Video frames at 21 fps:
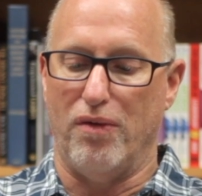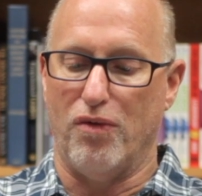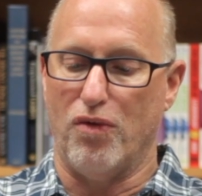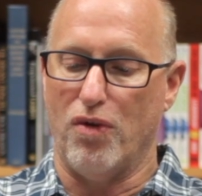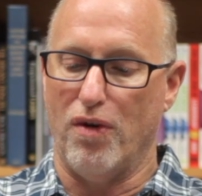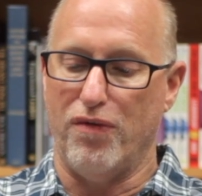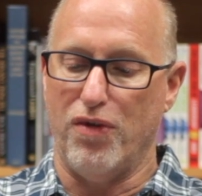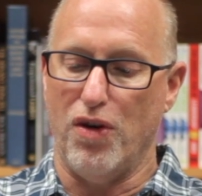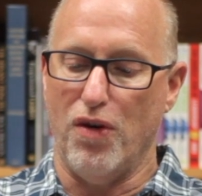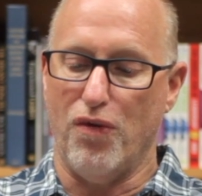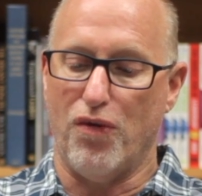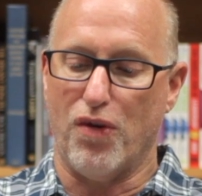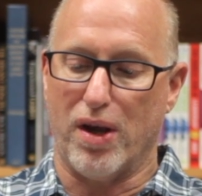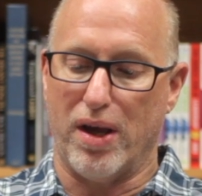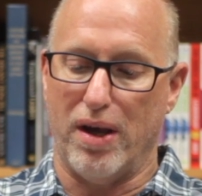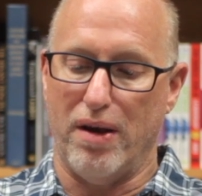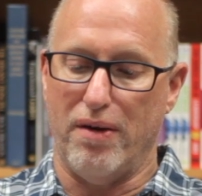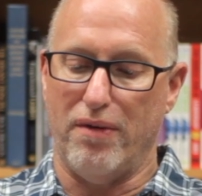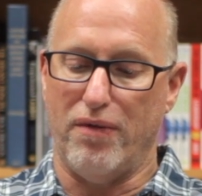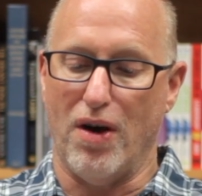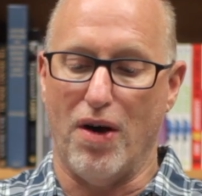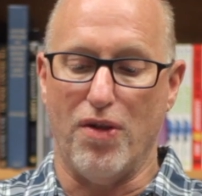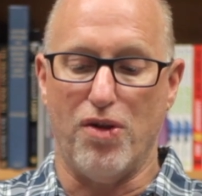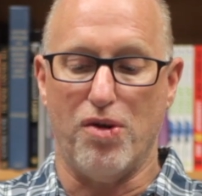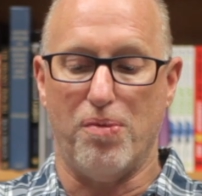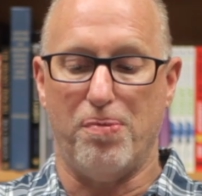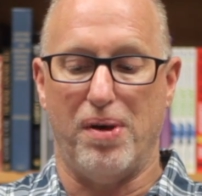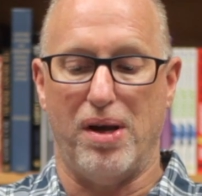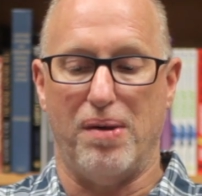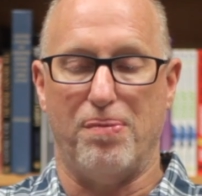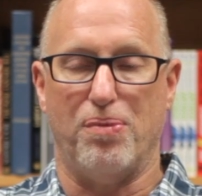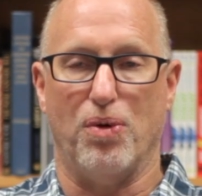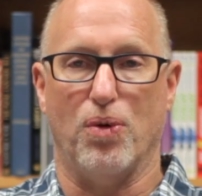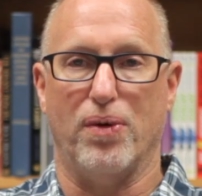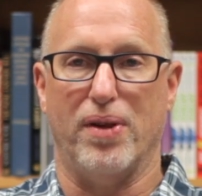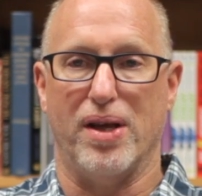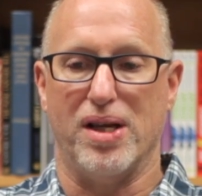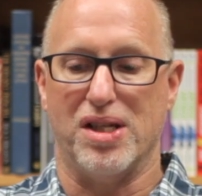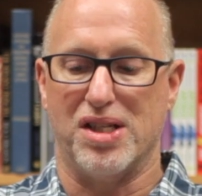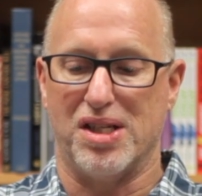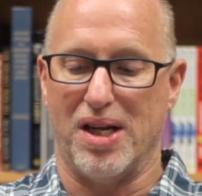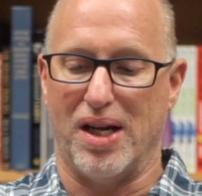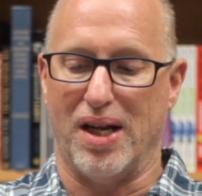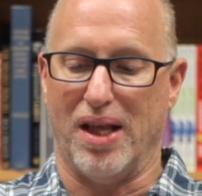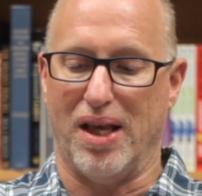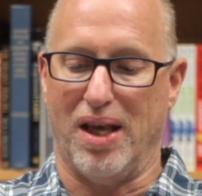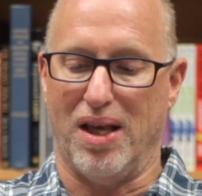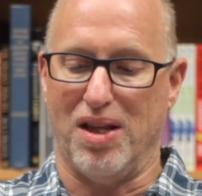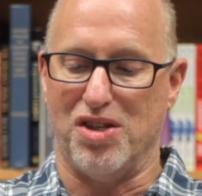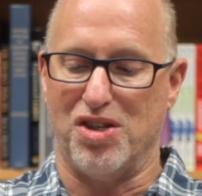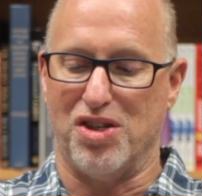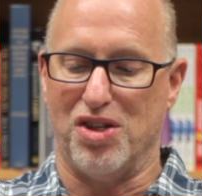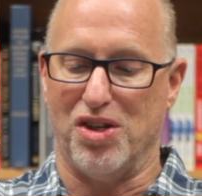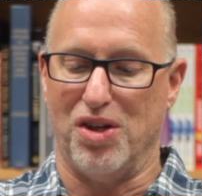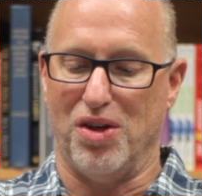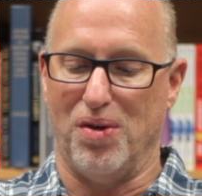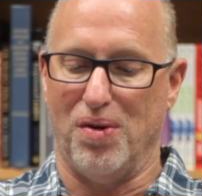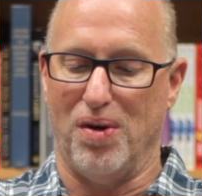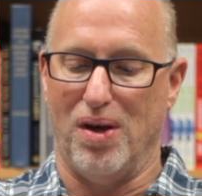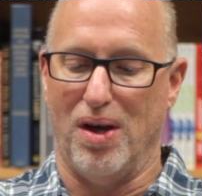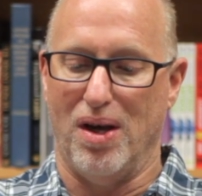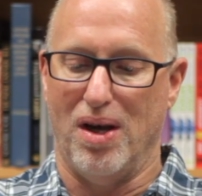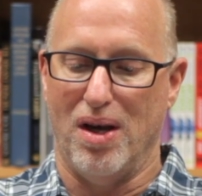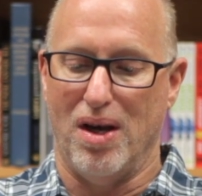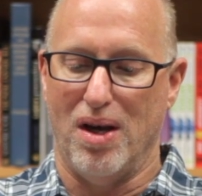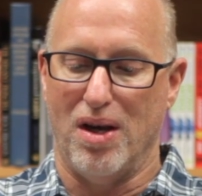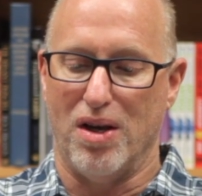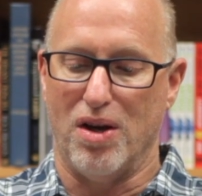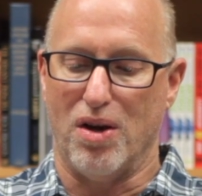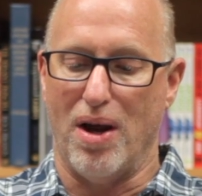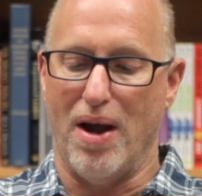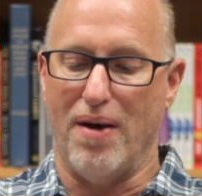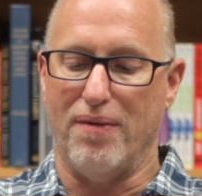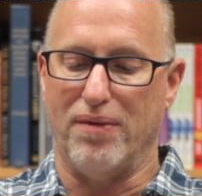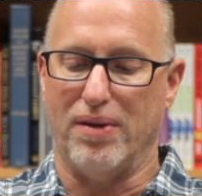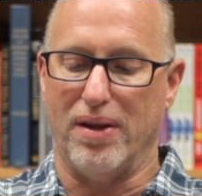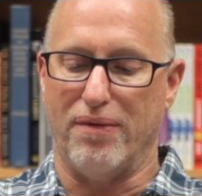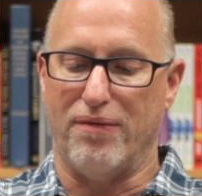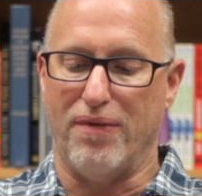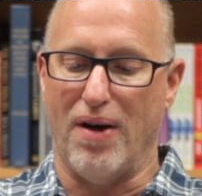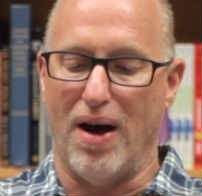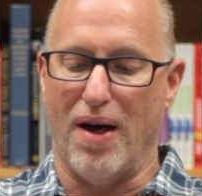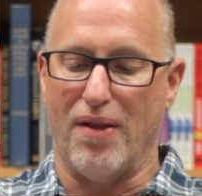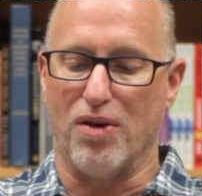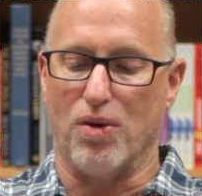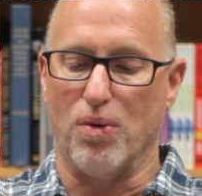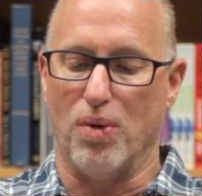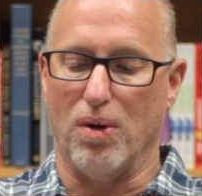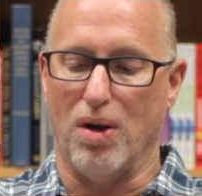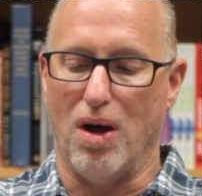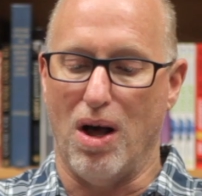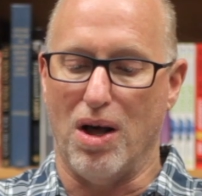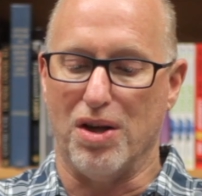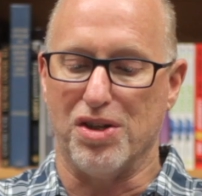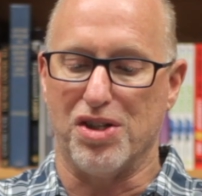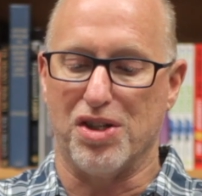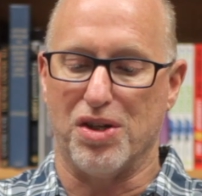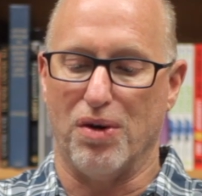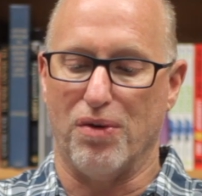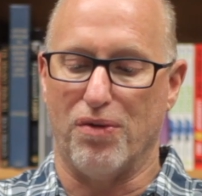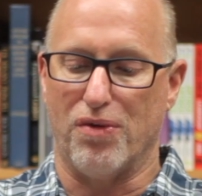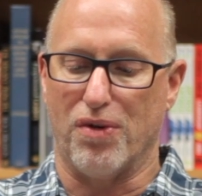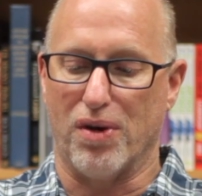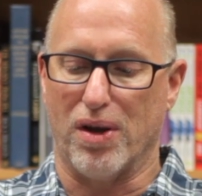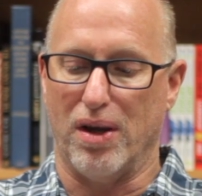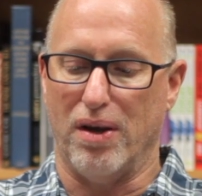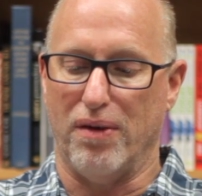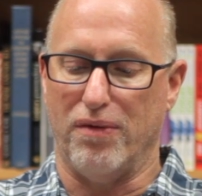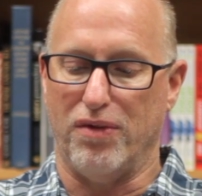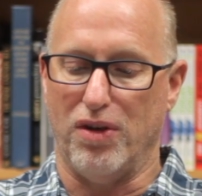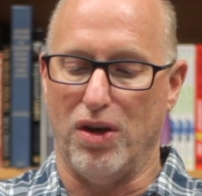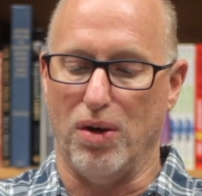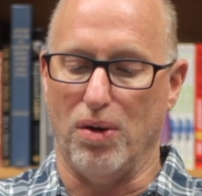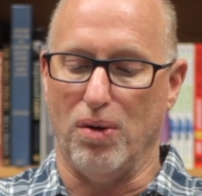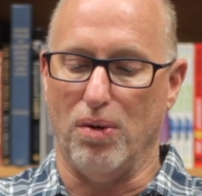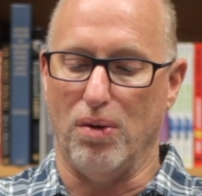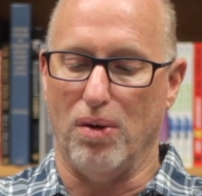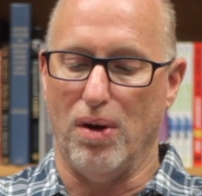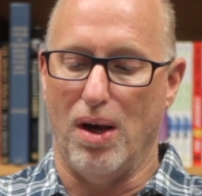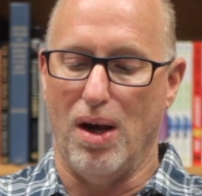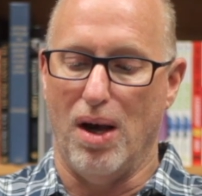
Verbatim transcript: For if you forgive other people when they sin against you, your heavenly Father will also forgive you.